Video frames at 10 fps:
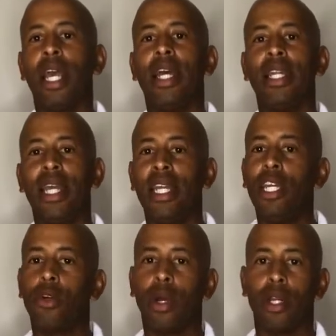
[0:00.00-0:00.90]
and any
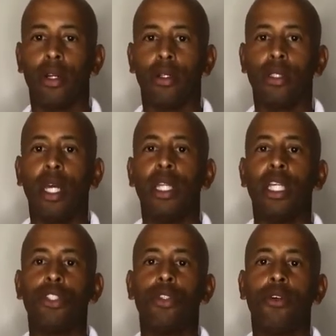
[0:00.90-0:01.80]
creditors
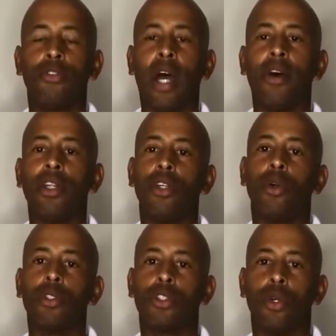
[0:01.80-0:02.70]
that you have found in
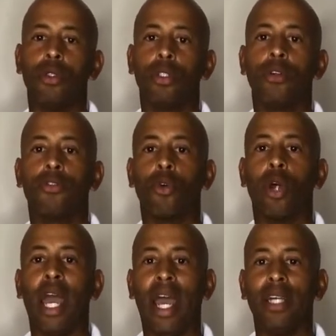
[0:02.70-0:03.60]
your search
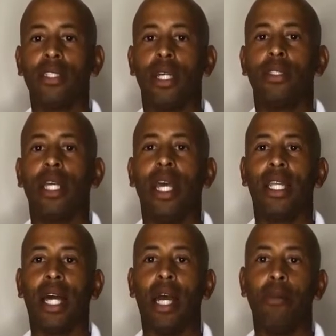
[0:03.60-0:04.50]
for assets and
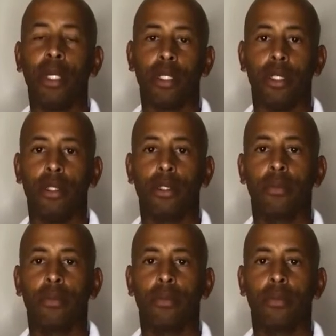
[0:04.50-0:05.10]
liabilities.